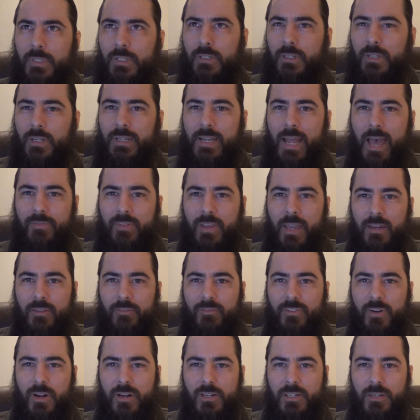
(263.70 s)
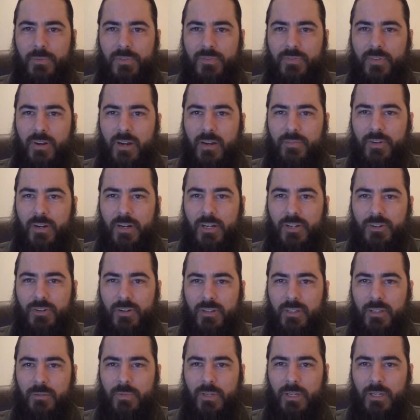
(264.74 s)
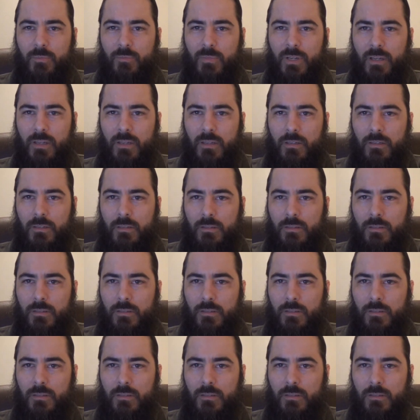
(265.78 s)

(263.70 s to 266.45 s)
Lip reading: yeah, navigating friendships very, very tricky. Being me,